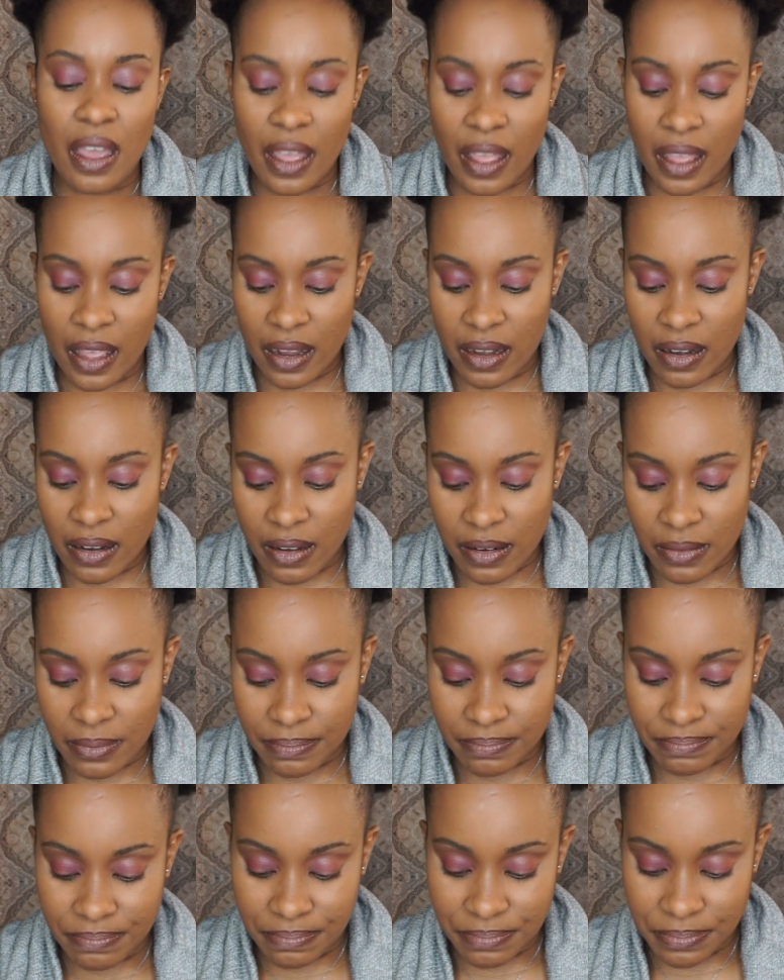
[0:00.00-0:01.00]
And
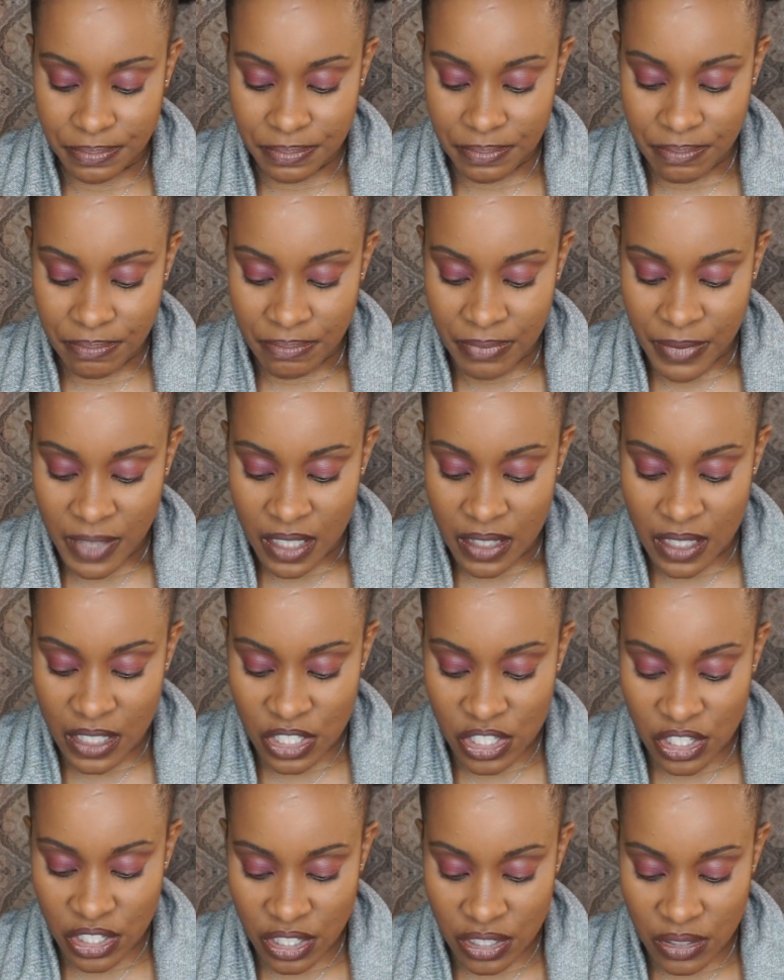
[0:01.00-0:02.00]
um,
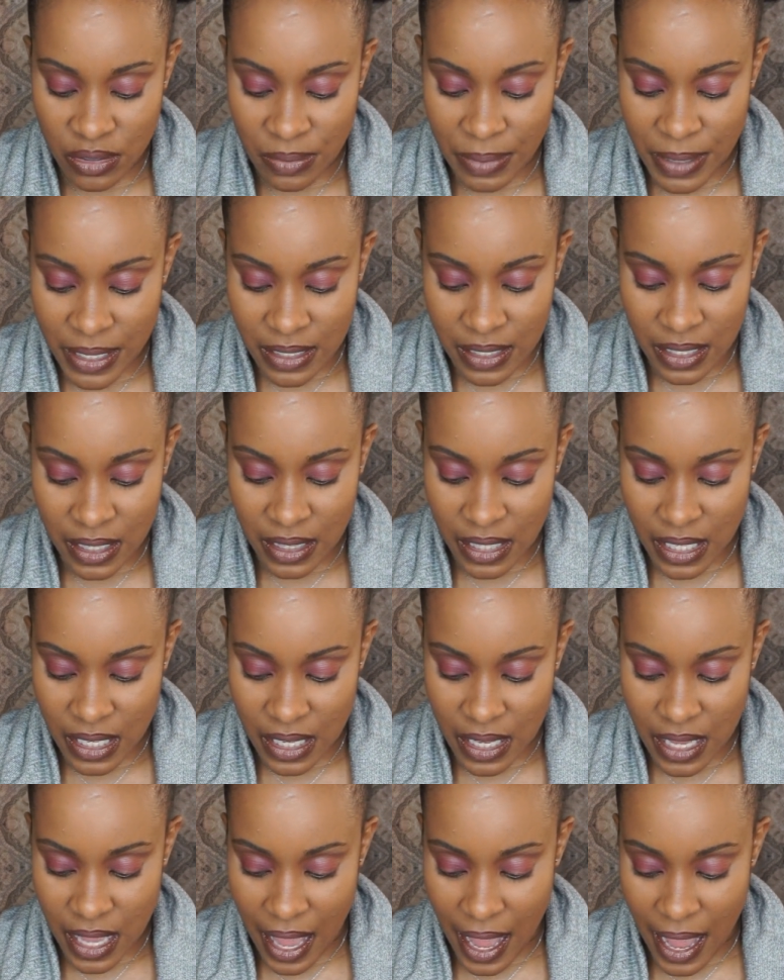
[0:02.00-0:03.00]
this journal
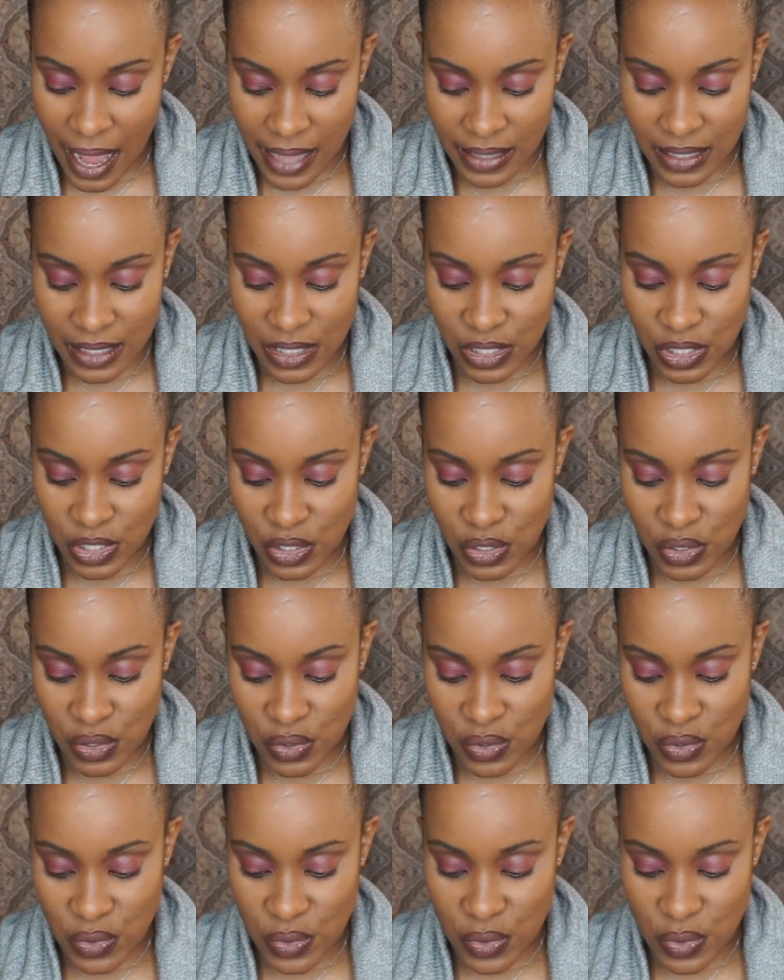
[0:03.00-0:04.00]
basically asks
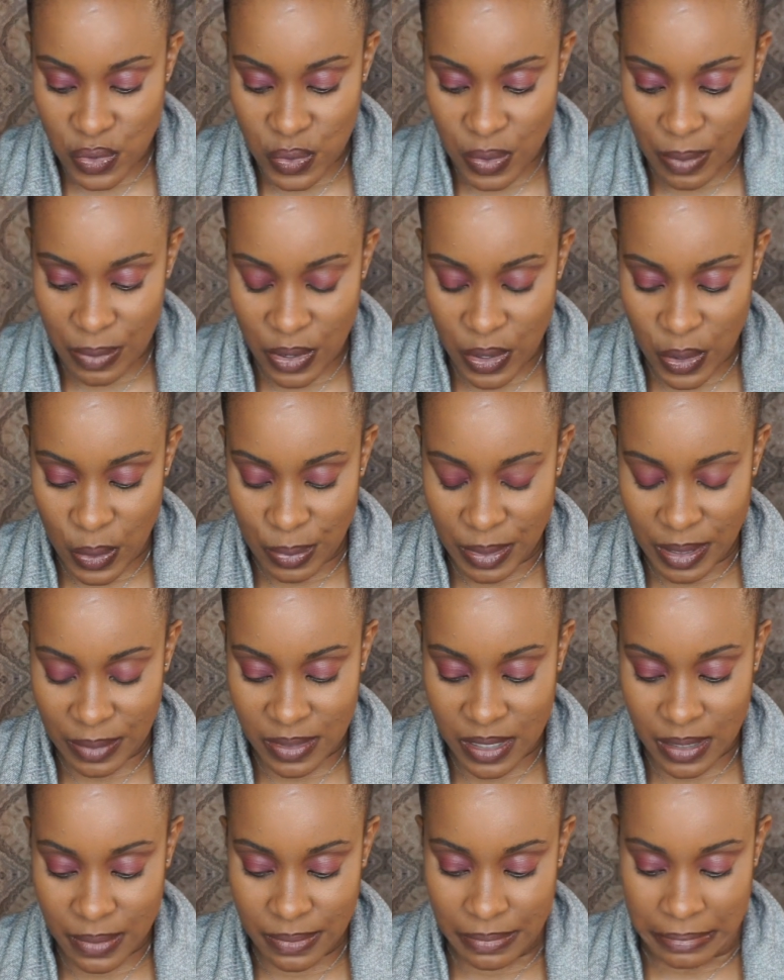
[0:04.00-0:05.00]
you, I'm going to open up
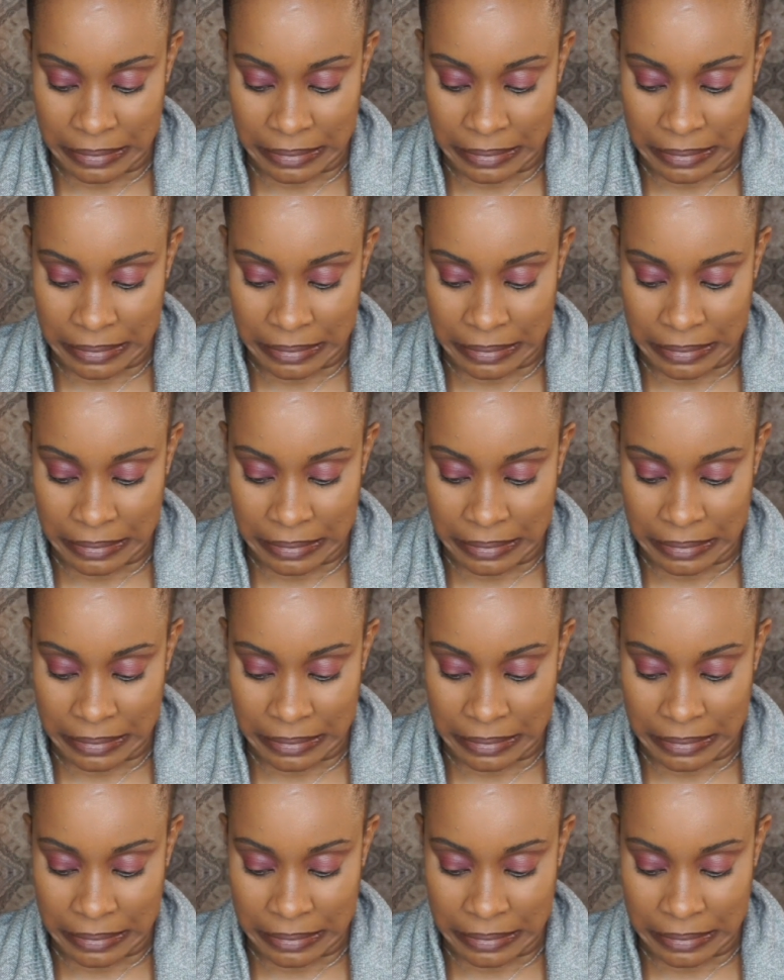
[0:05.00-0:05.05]
to